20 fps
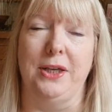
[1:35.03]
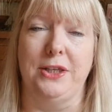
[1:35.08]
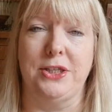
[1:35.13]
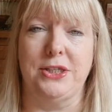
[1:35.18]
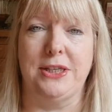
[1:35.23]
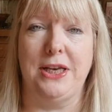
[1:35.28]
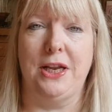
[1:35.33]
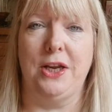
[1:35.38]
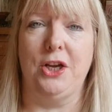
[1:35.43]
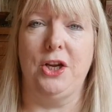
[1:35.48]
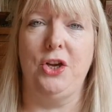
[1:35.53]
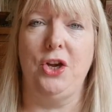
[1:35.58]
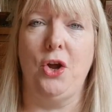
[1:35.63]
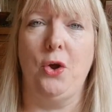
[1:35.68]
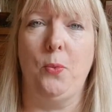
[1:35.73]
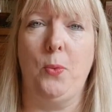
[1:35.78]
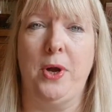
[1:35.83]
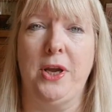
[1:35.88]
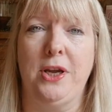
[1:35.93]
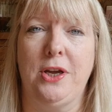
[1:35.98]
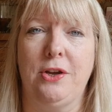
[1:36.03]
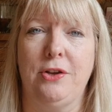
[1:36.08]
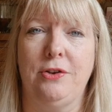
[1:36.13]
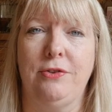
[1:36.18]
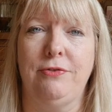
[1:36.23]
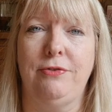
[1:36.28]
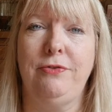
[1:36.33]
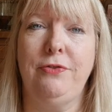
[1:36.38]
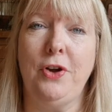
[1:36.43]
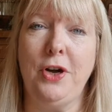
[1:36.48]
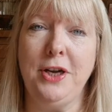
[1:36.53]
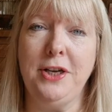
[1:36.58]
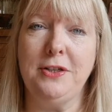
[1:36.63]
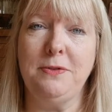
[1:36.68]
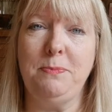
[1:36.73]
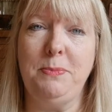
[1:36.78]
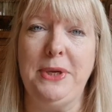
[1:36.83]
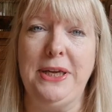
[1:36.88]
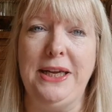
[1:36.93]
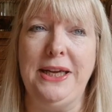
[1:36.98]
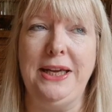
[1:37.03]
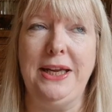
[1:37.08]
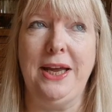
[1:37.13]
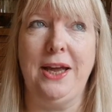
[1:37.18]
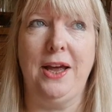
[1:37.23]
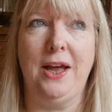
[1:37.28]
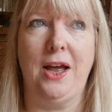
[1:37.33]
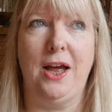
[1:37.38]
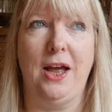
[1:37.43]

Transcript: Just let you know where you can find me.